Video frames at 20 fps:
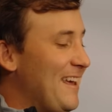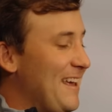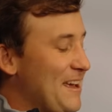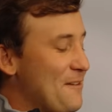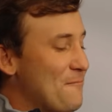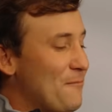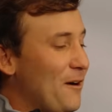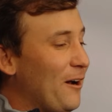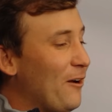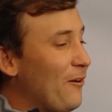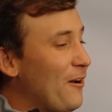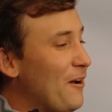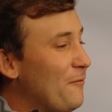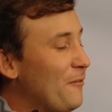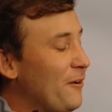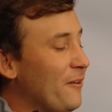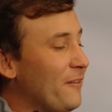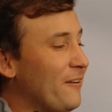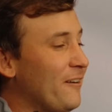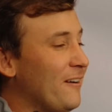and my
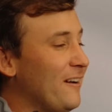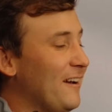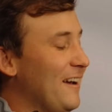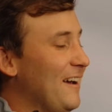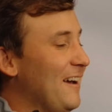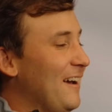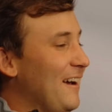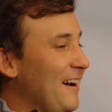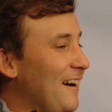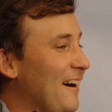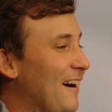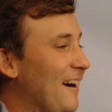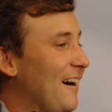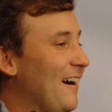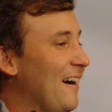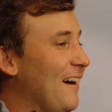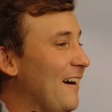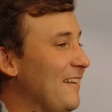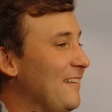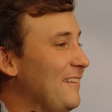grandmother
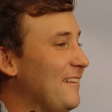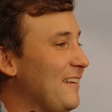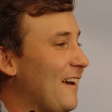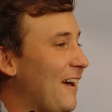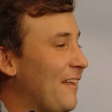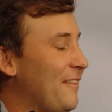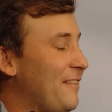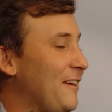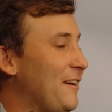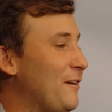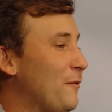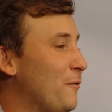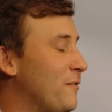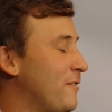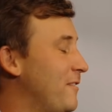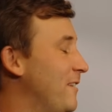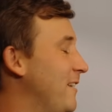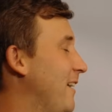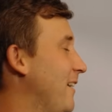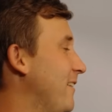uh, I think it was
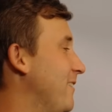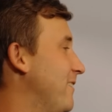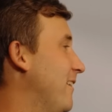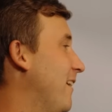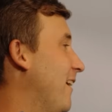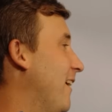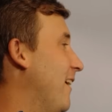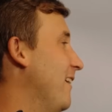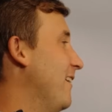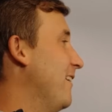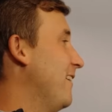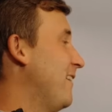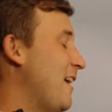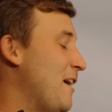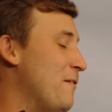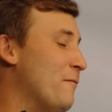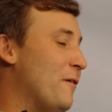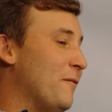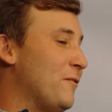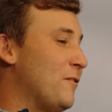the next day,
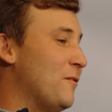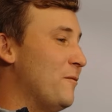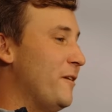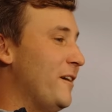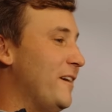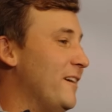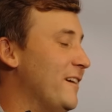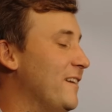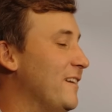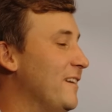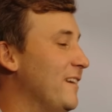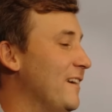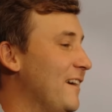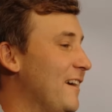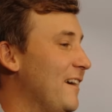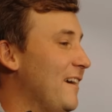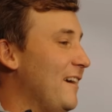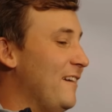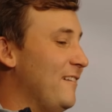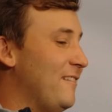came up to me and,
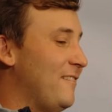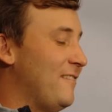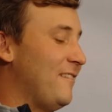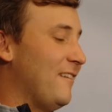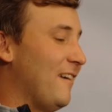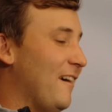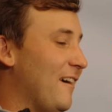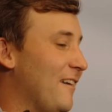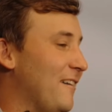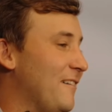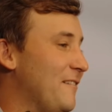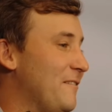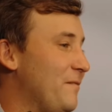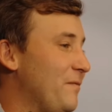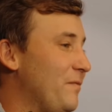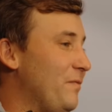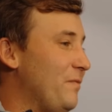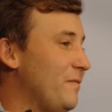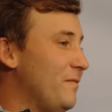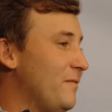and said,
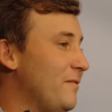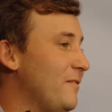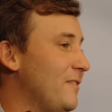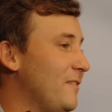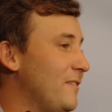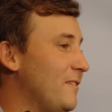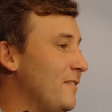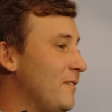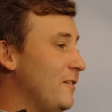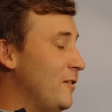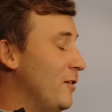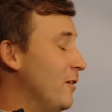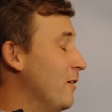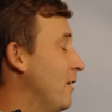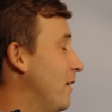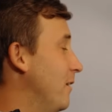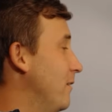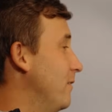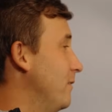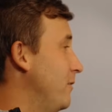you're
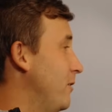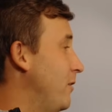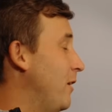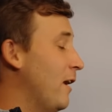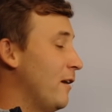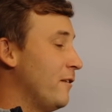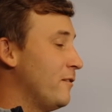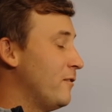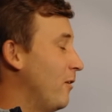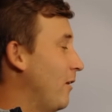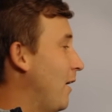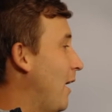gonna, you gotta start